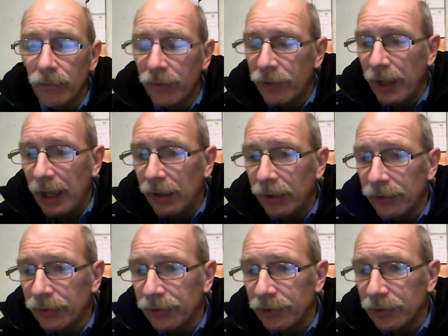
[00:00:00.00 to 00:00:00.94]

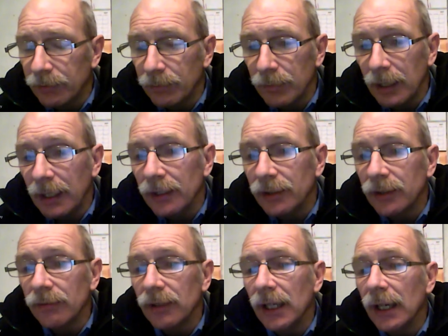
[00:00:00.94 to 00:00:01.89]
thousands and millions of
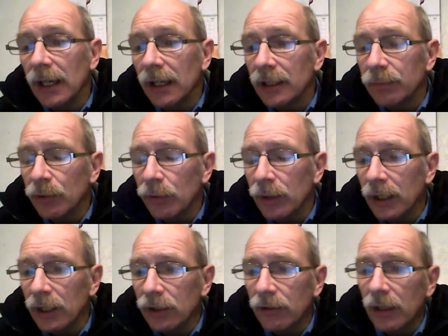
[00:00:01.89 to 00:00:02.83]
years between
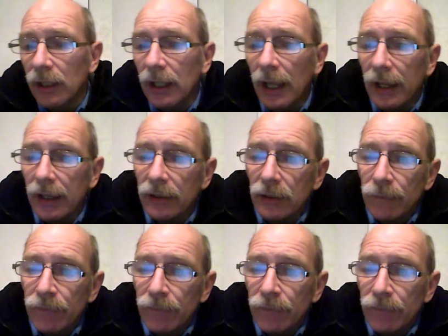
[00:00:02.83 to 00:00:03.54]
each of the layers,